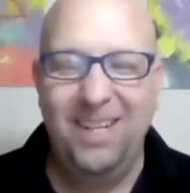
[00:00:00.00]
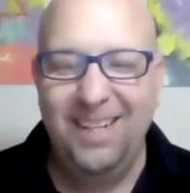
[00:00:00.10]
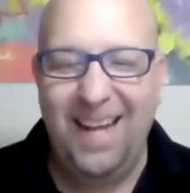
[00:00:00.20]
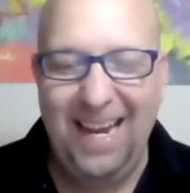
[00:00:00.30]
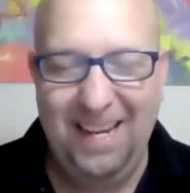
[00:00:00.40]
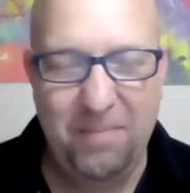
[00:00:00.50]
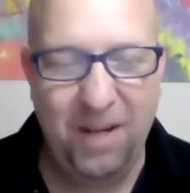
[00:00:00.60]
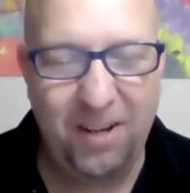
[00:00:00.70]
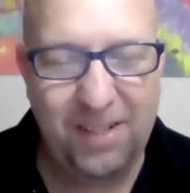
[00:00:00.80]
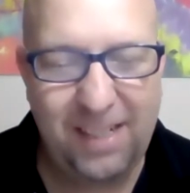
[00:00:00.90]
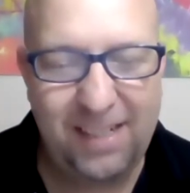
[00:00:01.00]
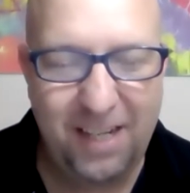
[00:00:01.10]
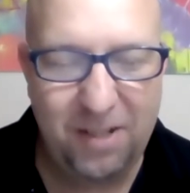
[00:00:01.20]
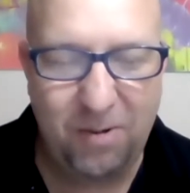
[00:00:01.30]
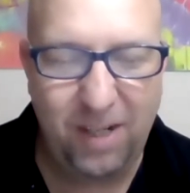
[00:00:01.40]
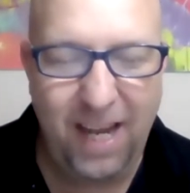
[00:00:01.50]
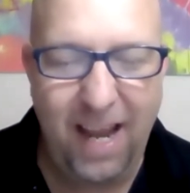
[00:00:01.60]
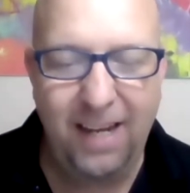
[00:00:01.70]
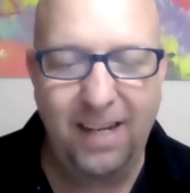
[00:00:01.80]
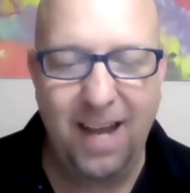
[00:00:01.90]
like it because it says
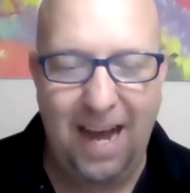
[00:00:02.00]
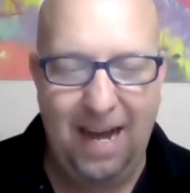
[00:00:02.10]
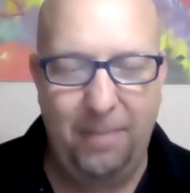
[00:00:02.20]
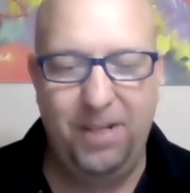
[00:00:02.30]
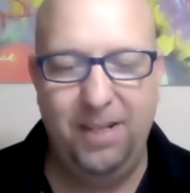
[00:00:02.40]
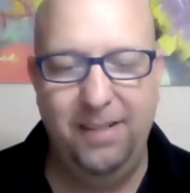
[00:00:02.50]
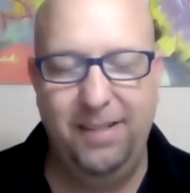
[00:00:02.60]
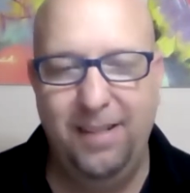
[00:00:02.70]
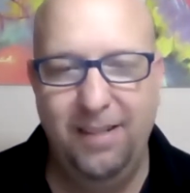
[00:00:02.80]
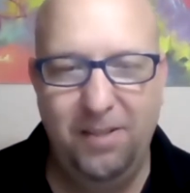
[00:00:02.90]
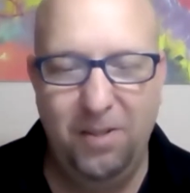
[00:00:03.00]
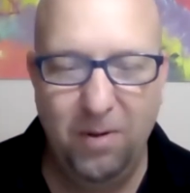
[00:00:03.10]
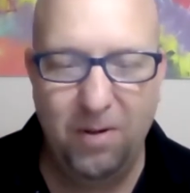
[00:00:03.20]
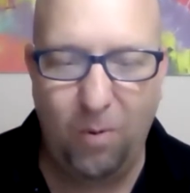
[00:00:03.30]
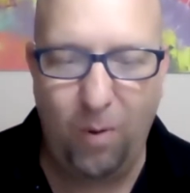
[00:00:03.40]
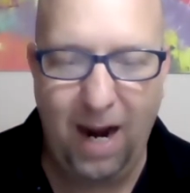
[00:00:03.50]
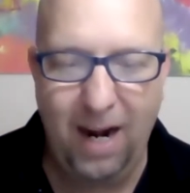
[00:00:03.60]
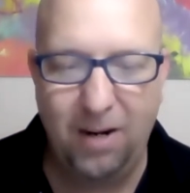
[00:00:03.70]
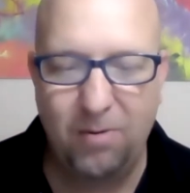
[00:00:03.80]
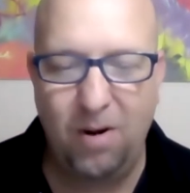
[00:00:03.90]
creating options to
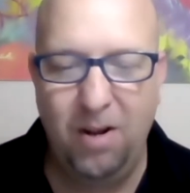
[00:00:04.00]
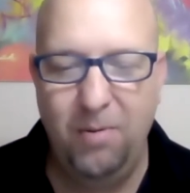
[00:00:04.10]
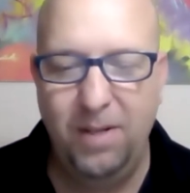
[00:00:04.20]
acquire, grow, and